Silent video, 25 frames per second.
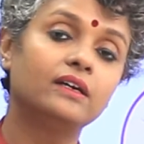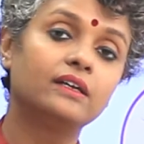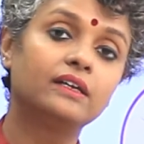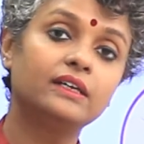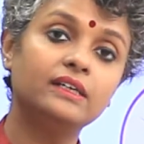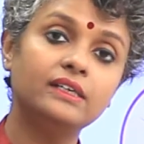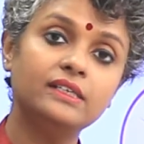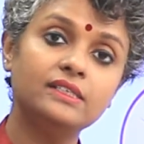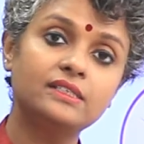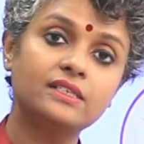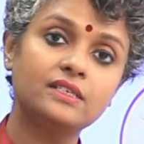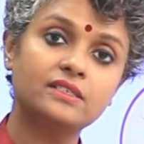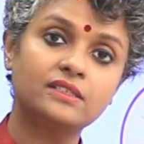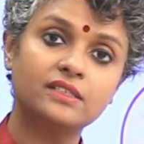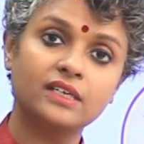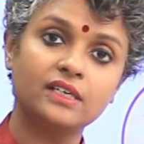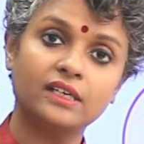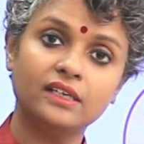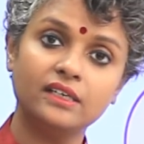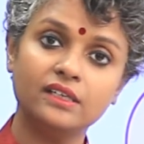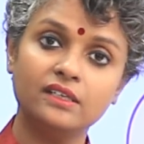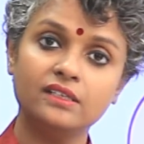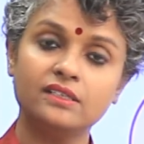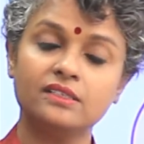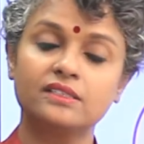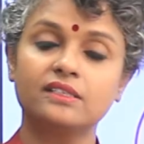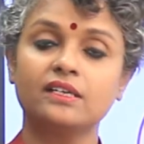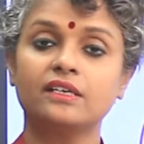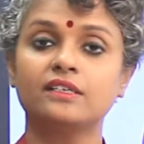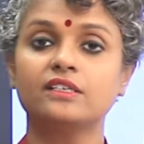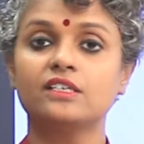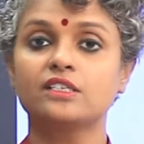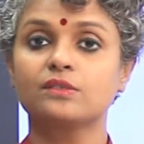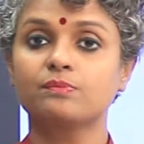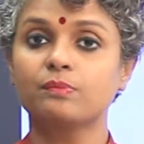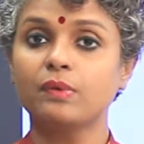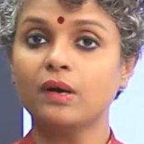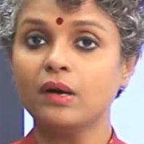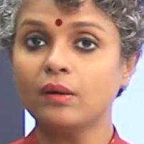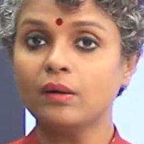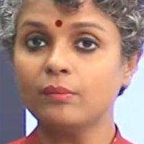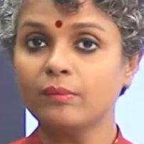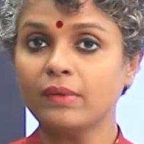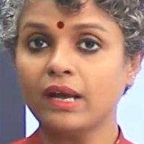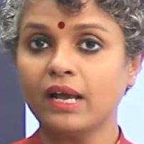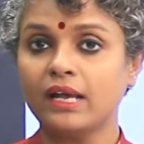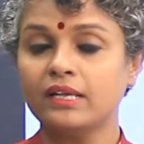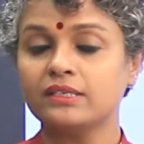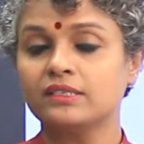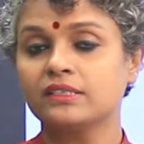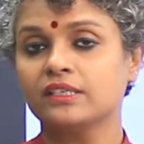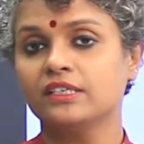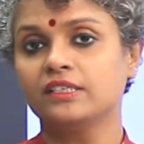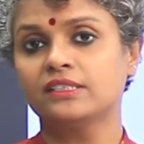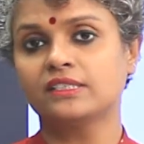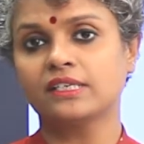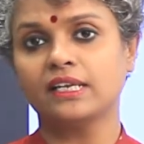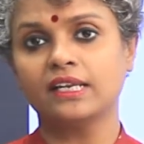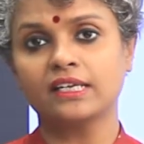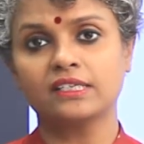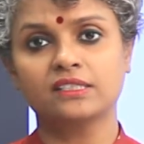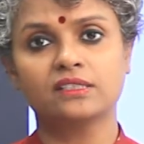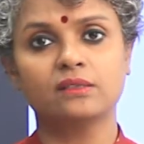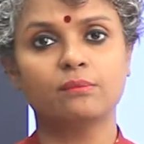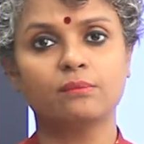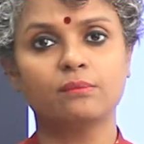releases signals that the sperm has, it selects